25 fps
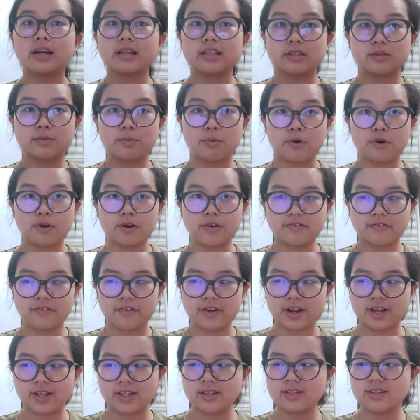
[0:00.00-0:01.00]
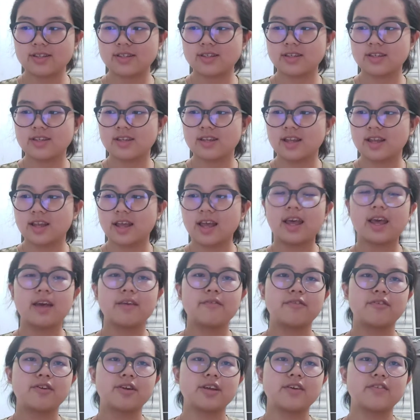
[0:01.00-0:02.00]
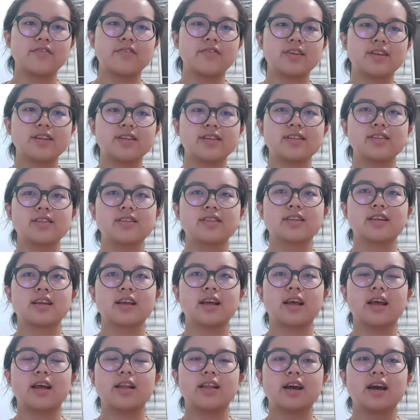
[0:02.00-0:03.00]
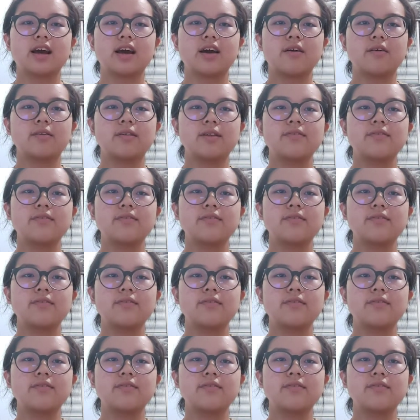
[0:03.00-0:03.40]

supportive friends, forgiveness, and how